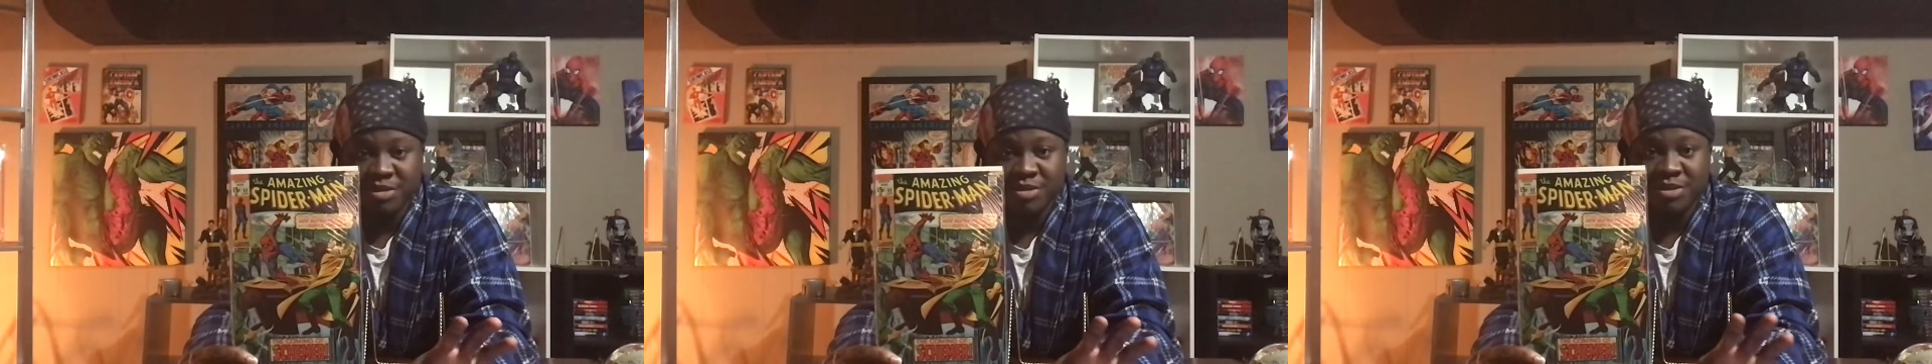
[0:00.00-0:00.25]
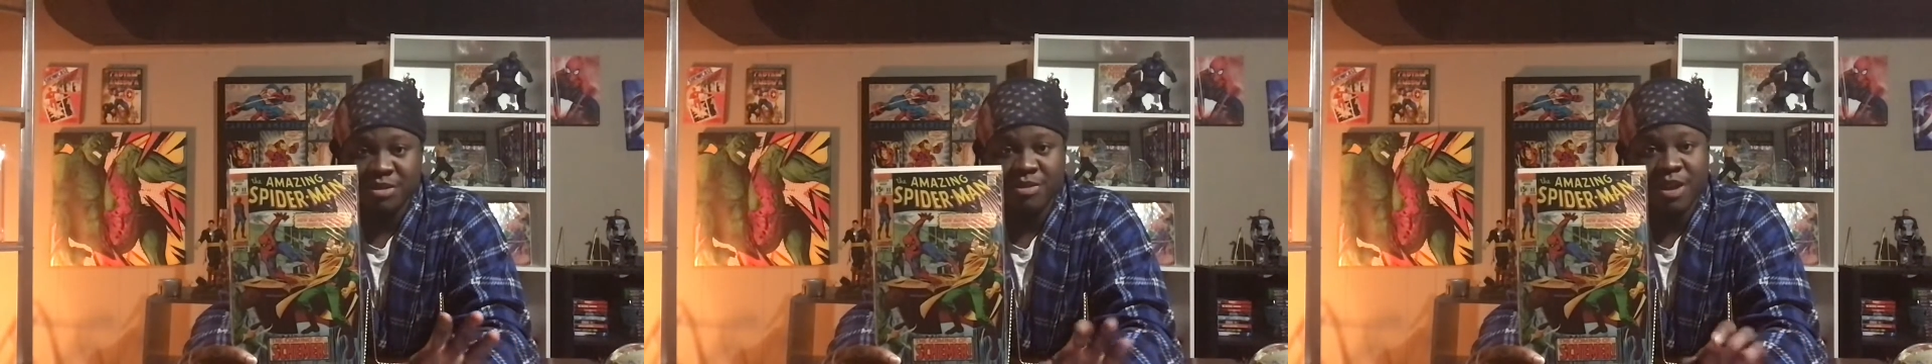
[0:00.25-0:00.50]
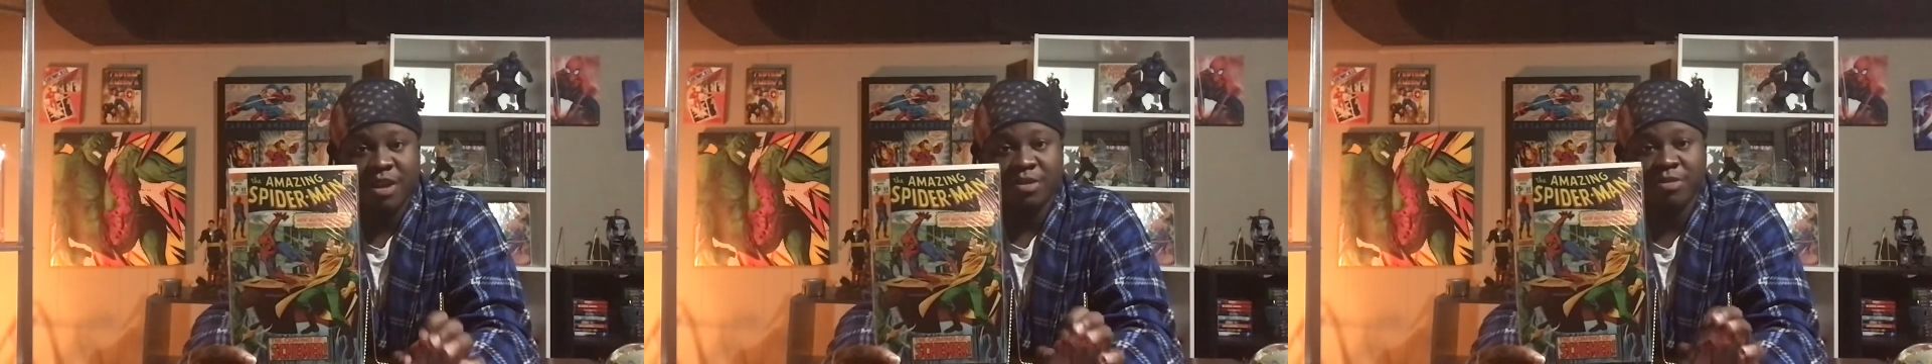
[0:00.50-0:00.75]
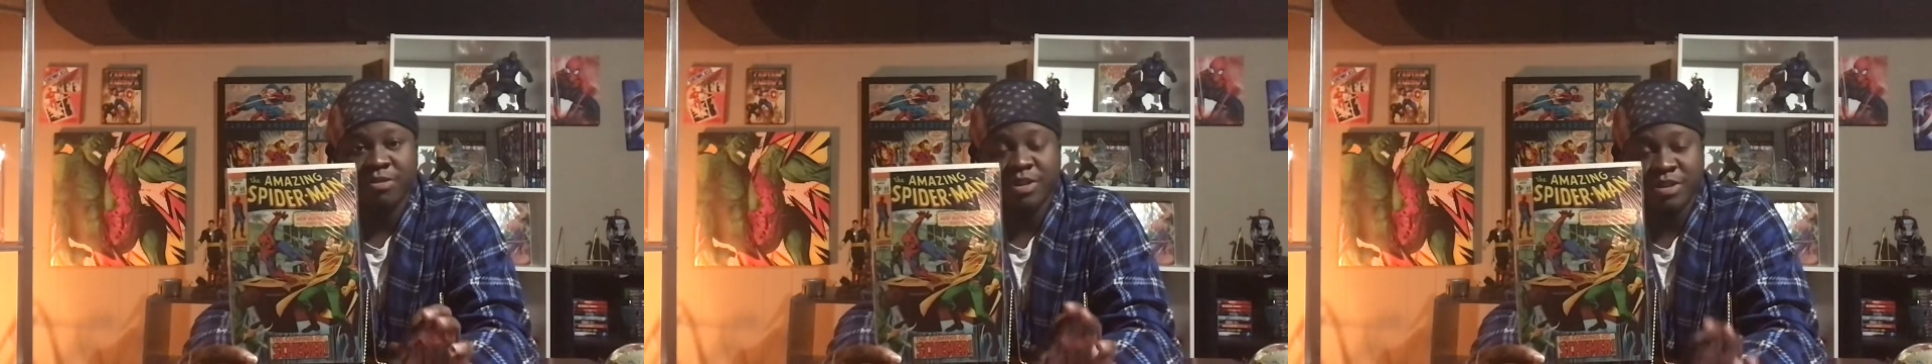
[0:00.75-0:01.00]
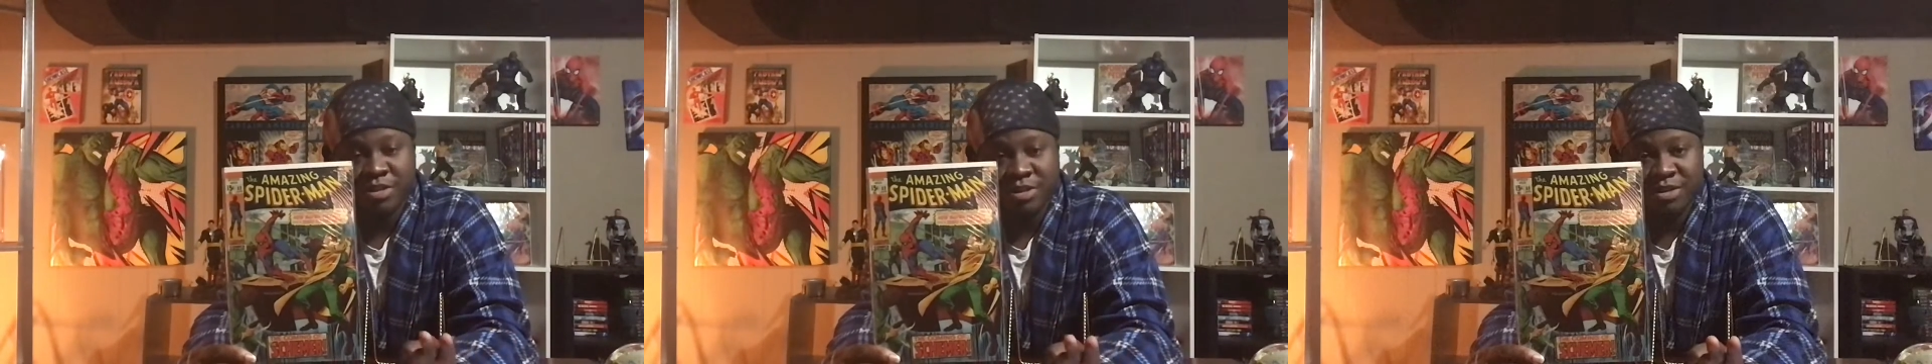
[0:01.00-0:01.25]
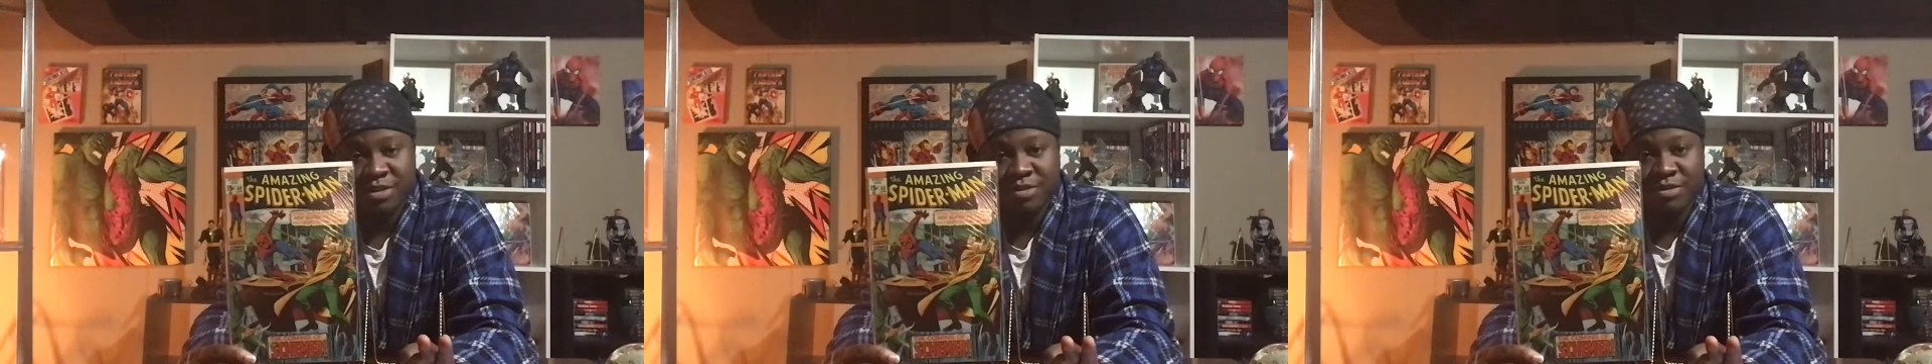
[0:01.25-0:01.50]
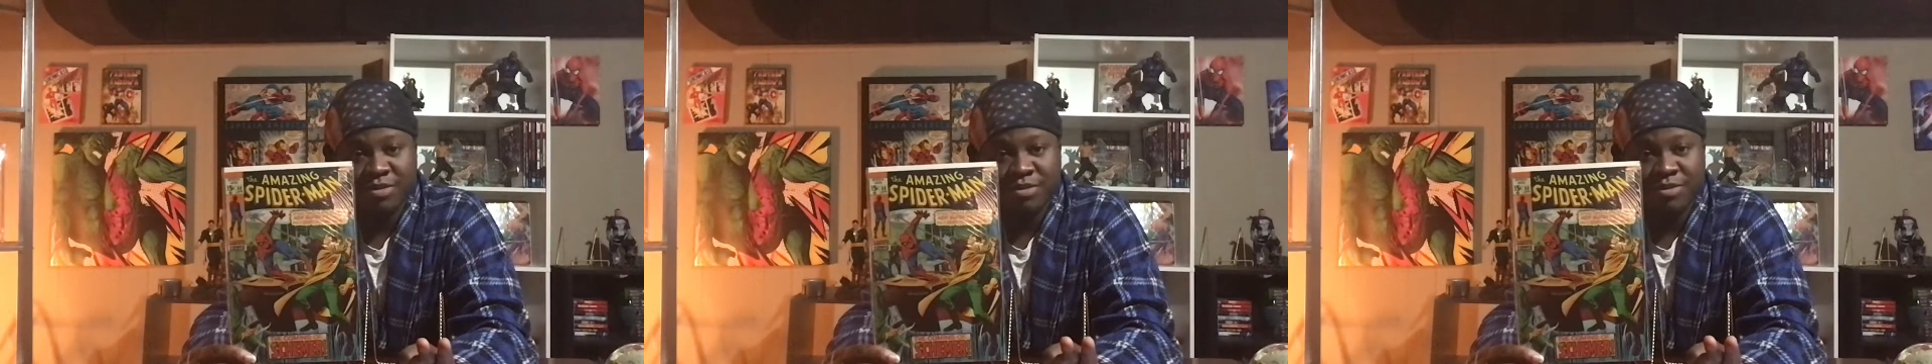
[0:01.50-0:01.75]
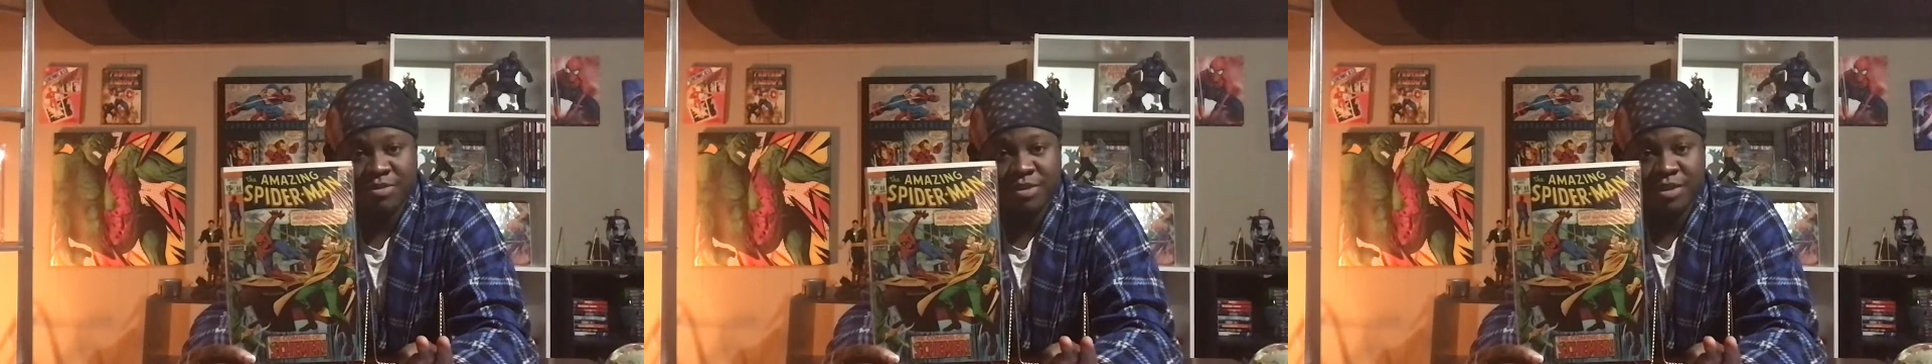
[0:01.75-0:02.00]
So you got Richard
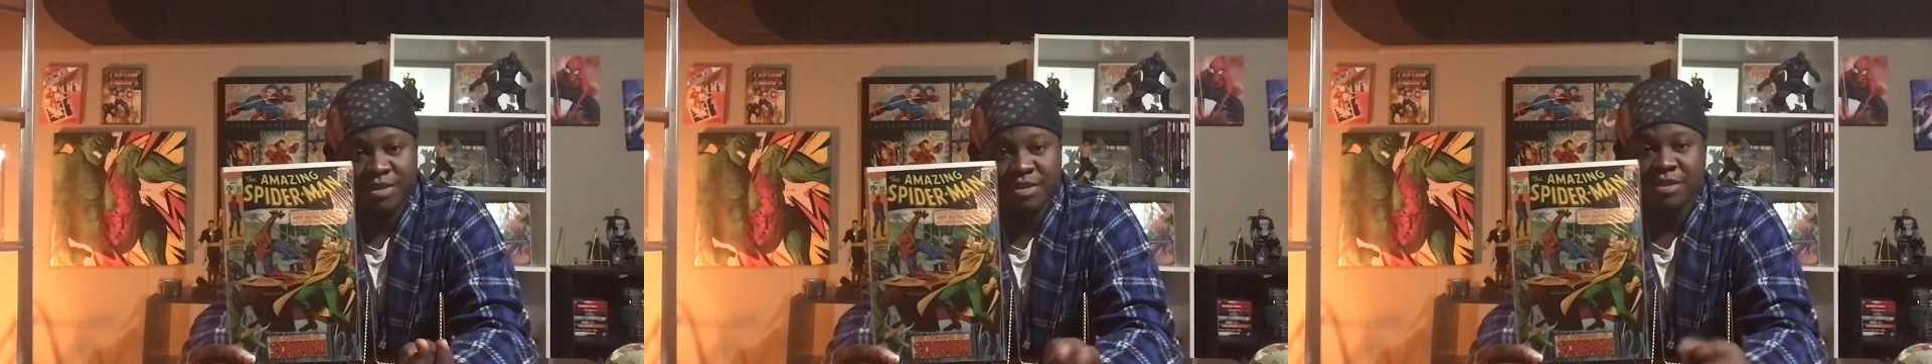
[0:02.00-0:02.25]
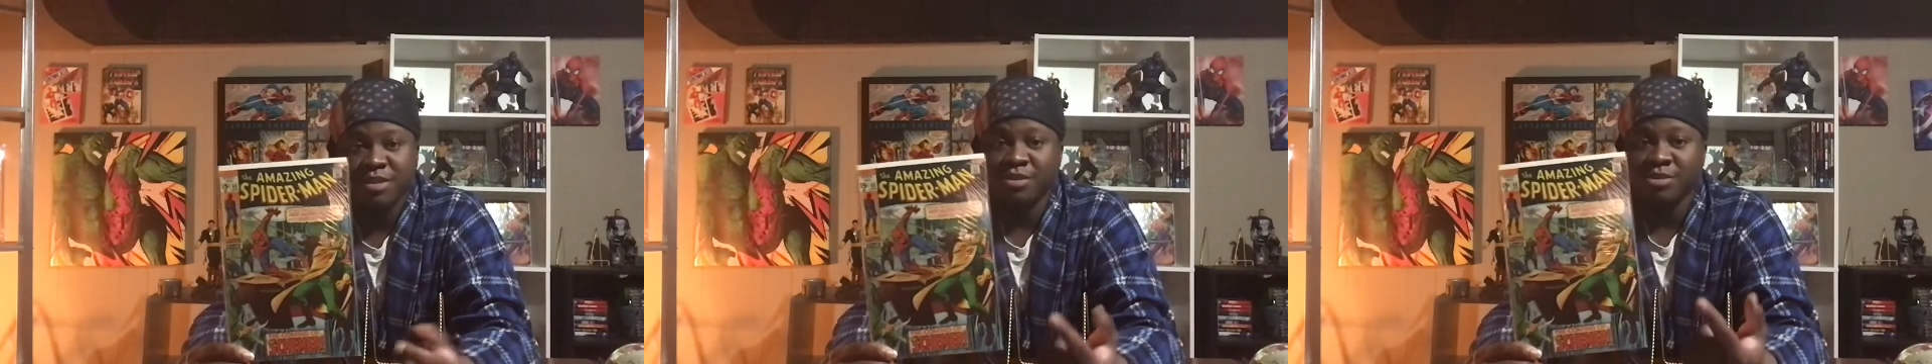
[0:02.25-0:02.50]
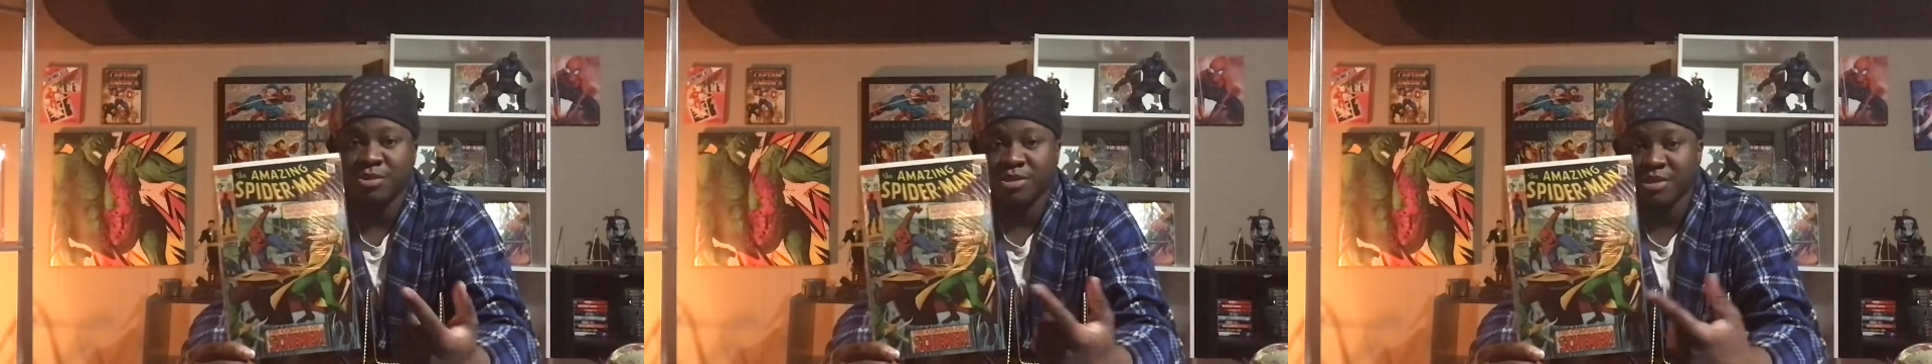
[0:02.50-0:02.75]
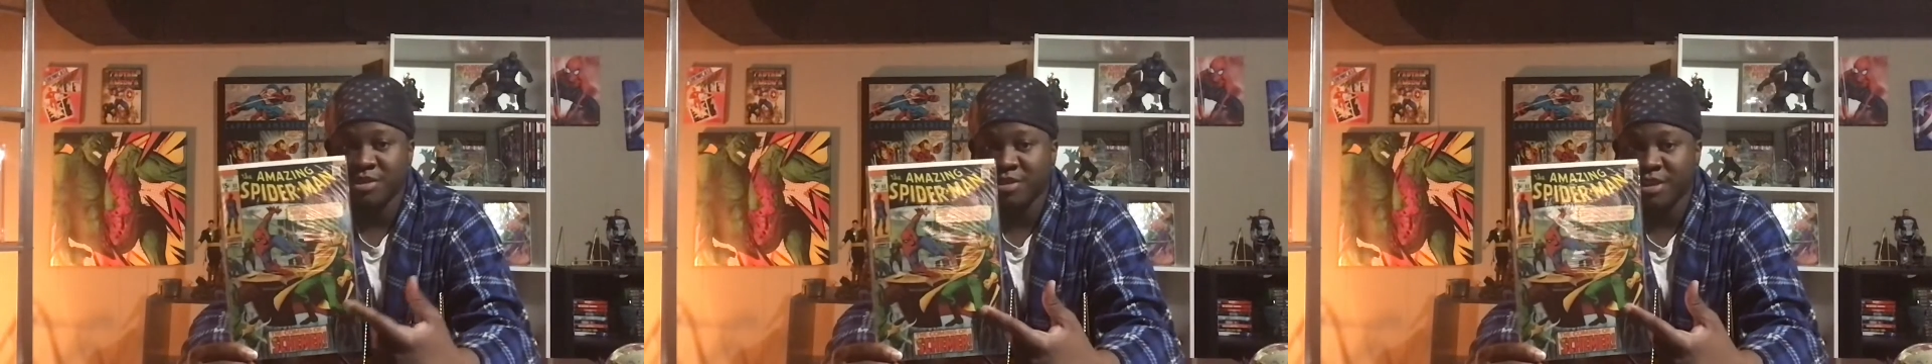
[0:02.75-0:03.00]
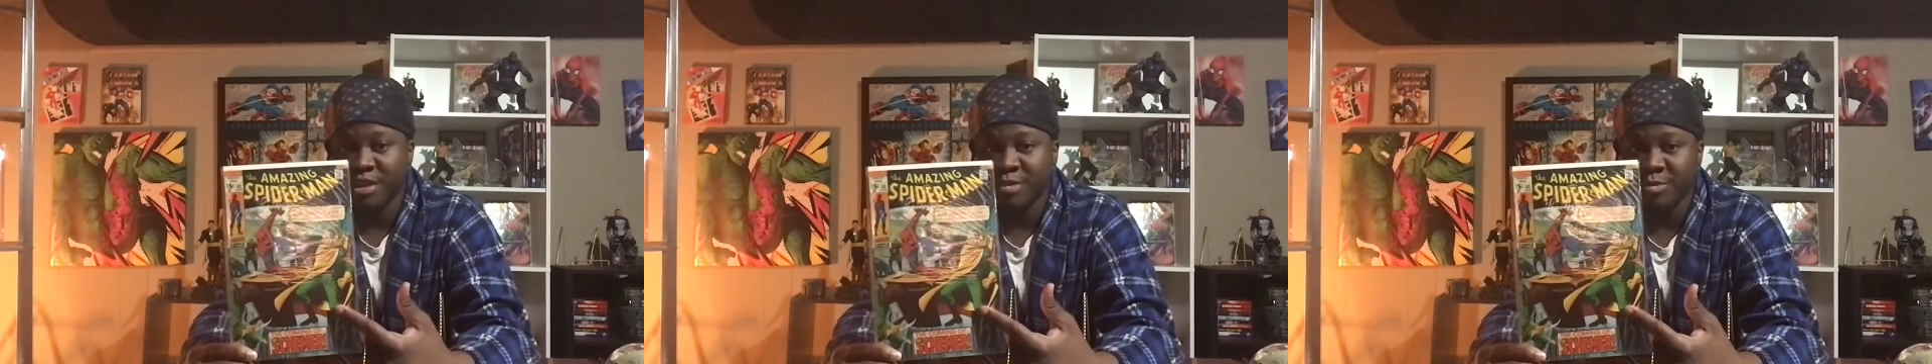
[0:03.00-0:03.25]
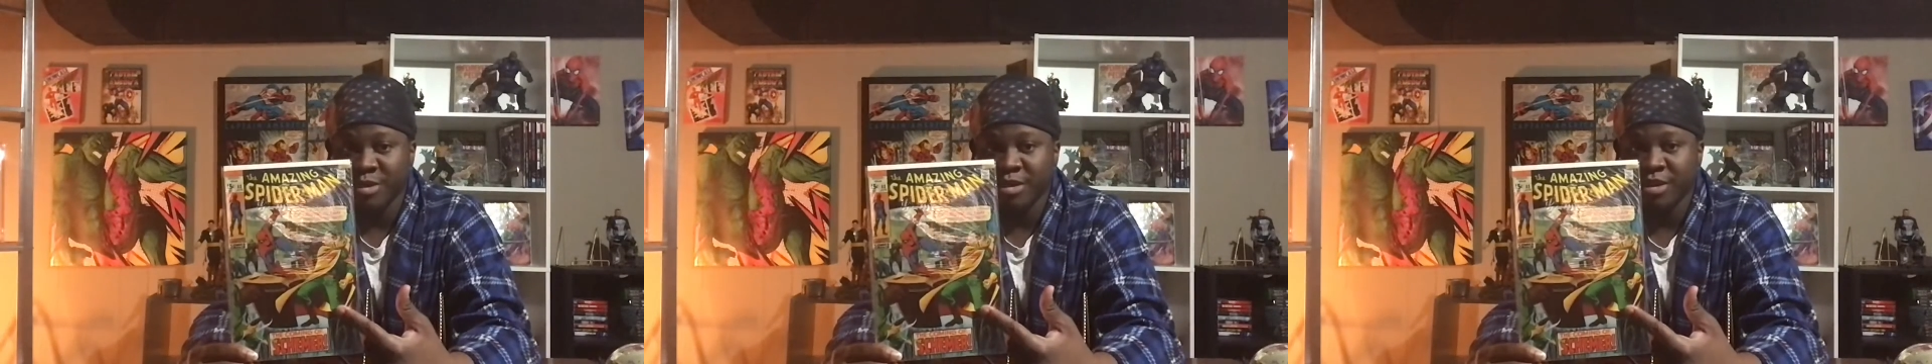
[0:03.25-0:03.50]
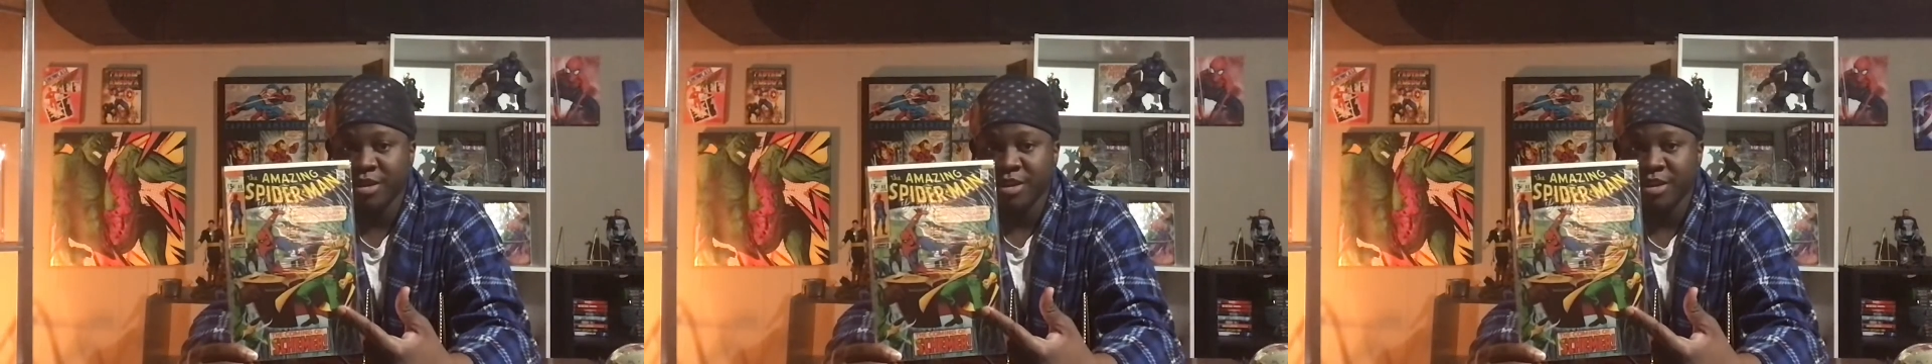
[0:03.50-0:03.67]
Fisk, who is the Schemer.